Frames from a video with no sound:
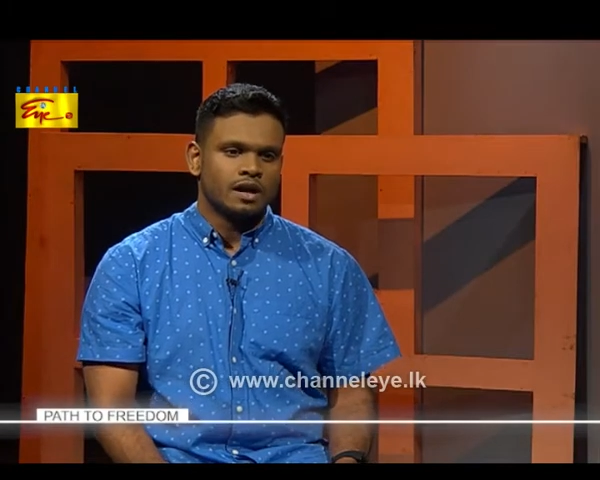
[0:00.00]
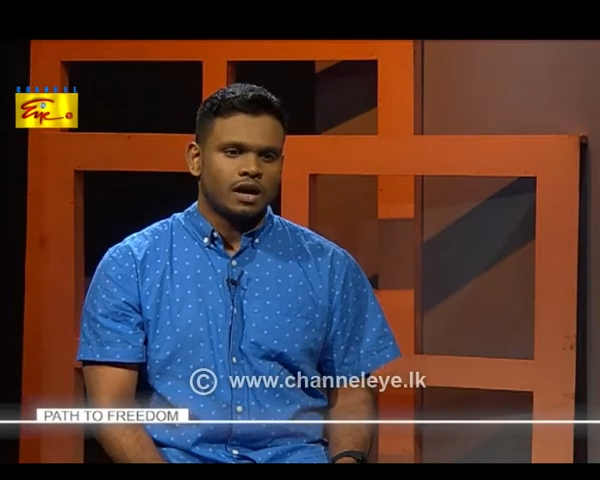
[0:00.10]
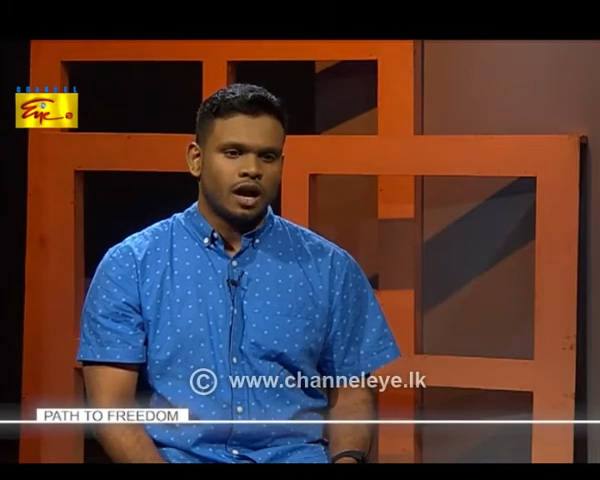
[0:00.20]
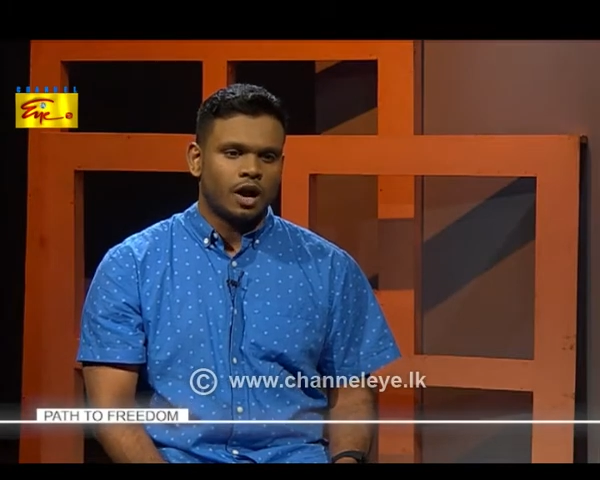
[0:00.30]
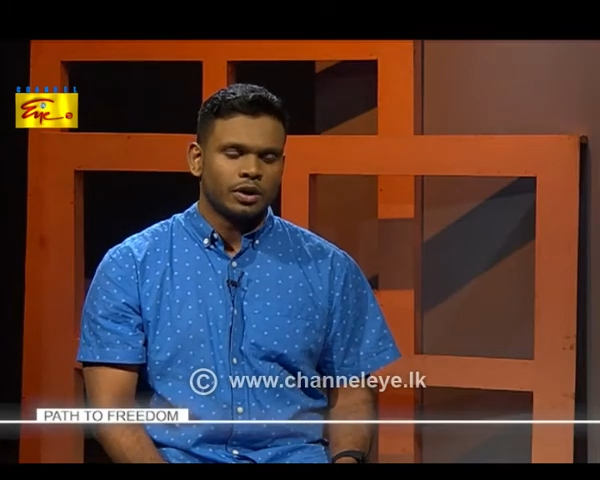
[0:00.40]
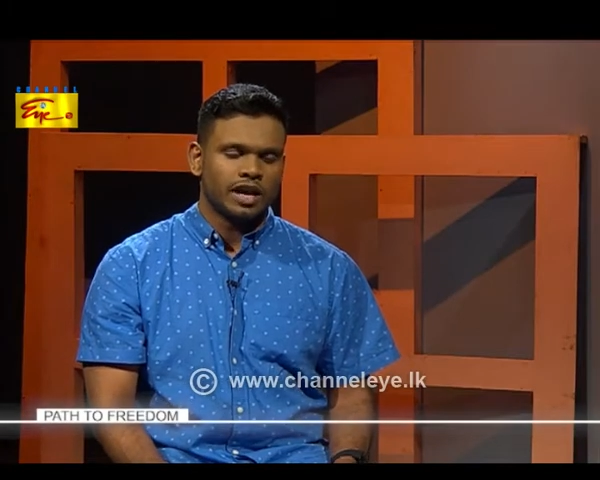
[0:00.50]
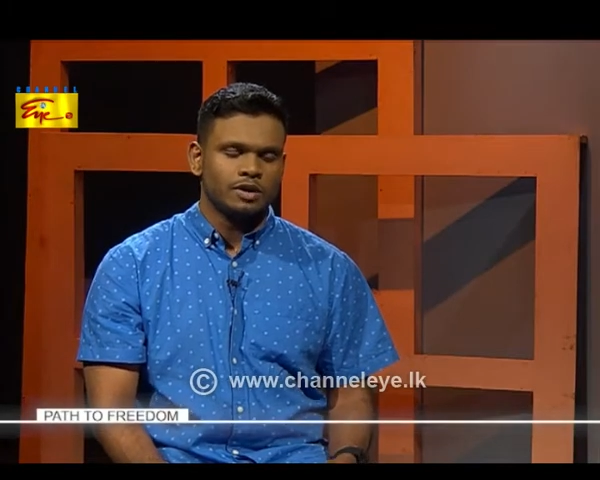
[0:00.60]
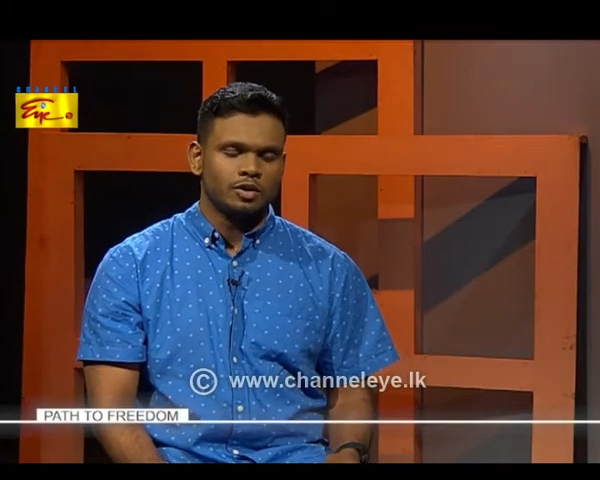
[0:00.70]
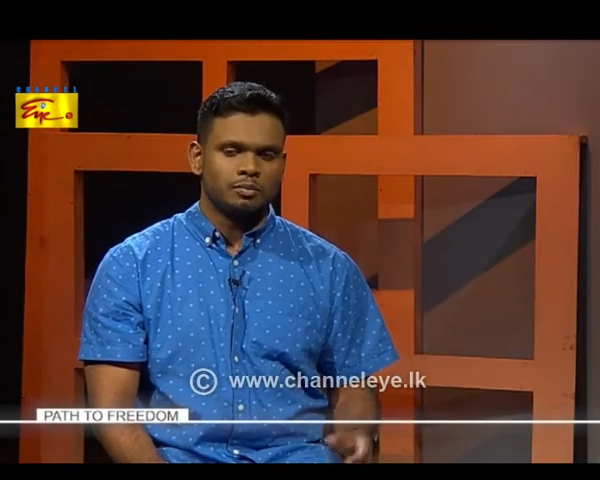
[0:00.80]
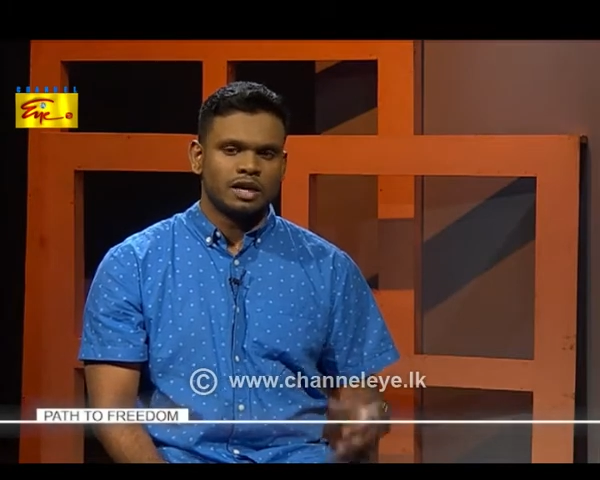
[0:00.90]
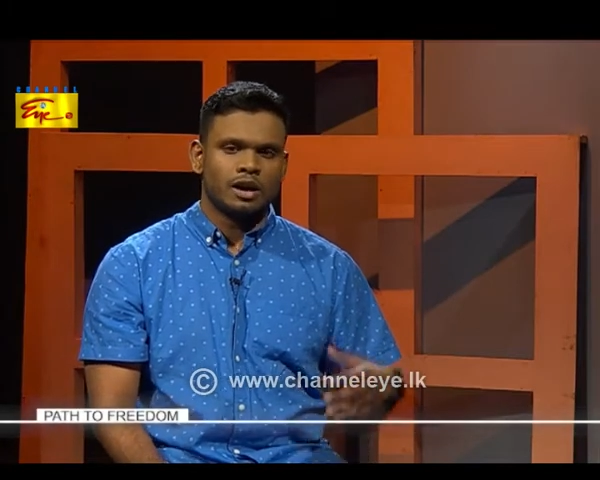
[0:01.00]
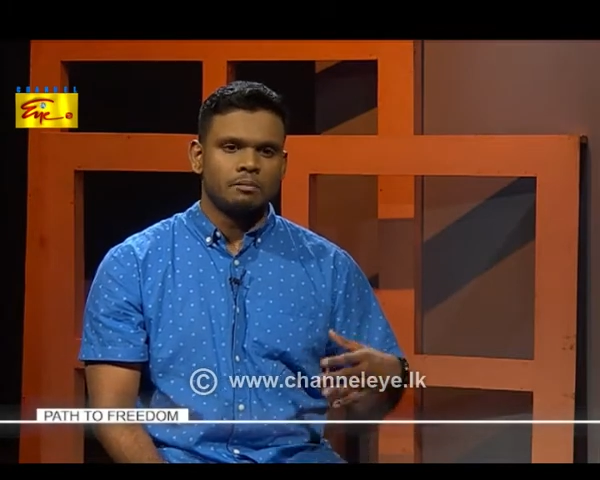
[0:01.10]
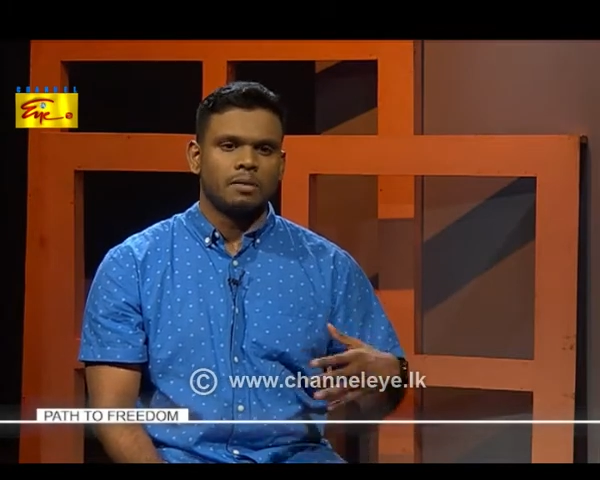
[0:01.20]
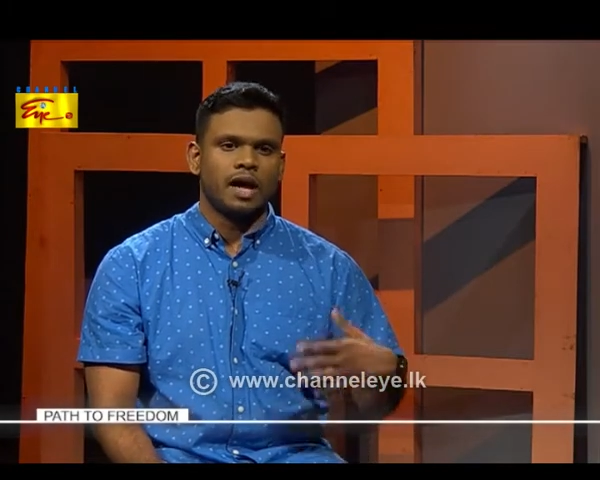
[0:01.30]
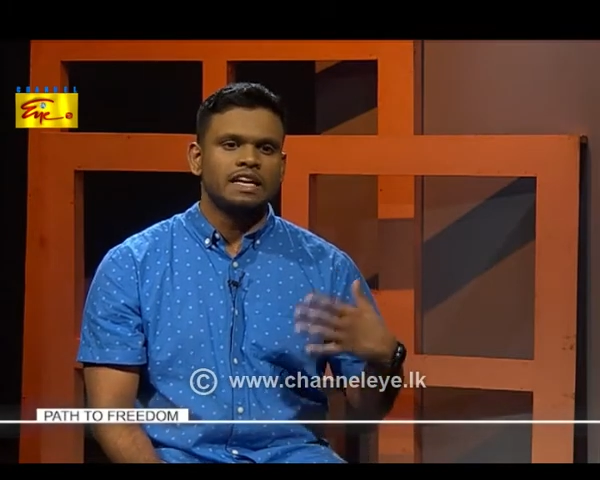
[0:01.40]
How can you become
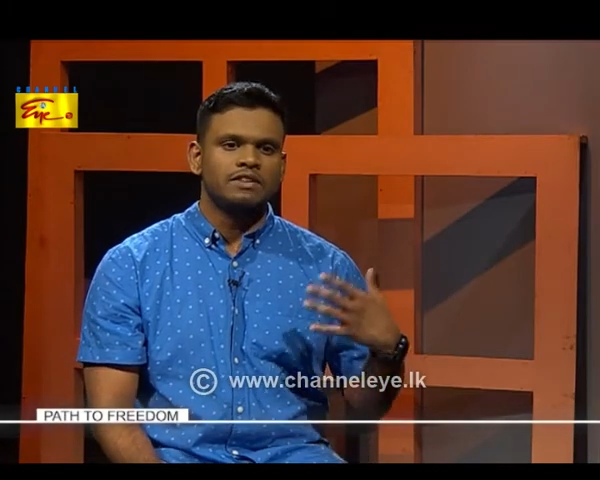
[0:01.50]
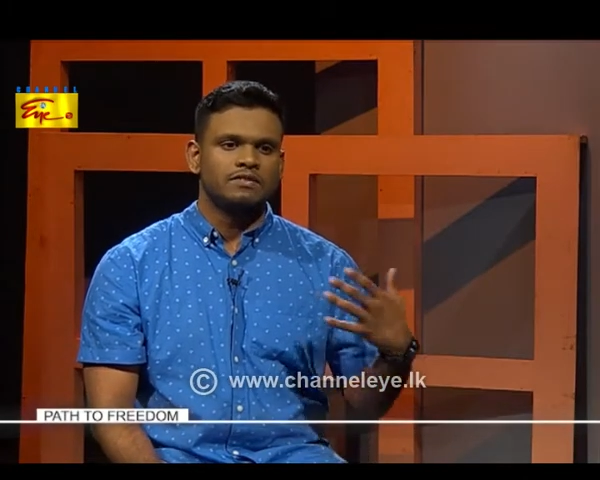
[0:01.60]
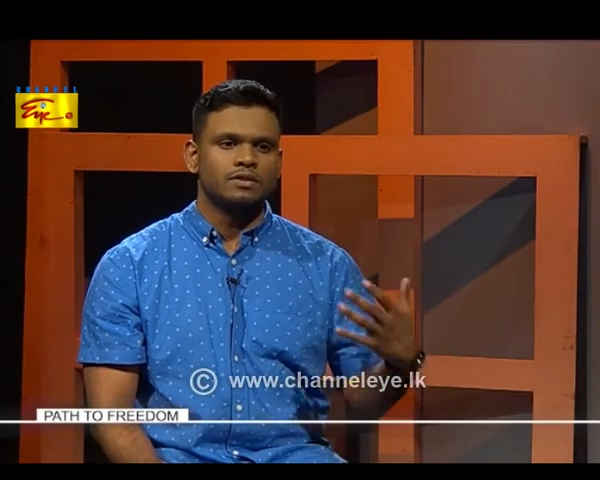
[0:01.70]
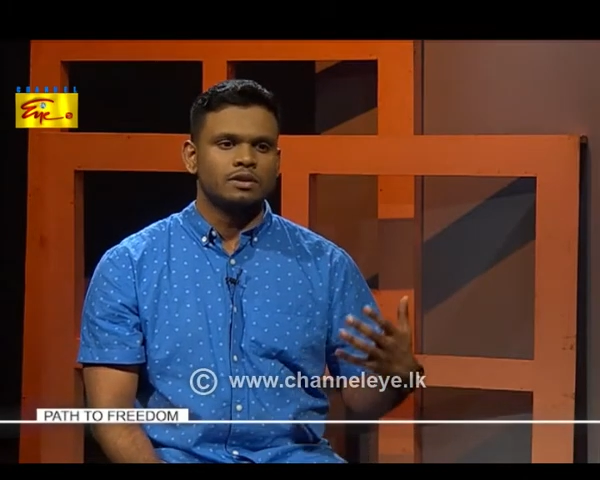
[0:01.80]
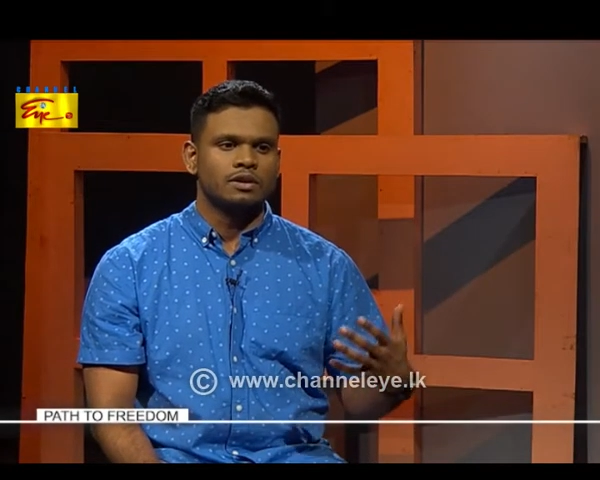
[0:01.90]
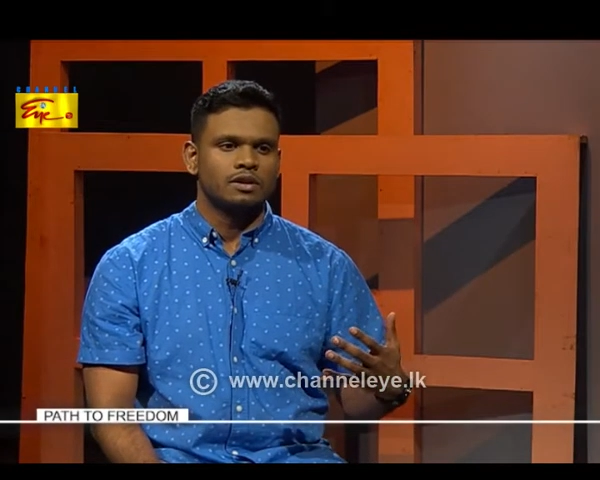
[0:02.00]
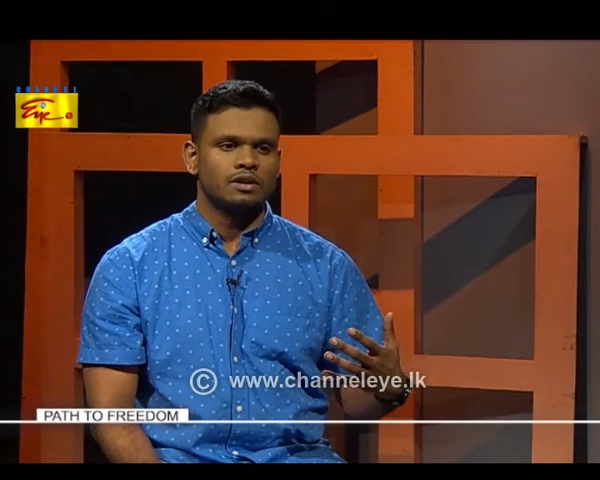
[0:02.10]
mindful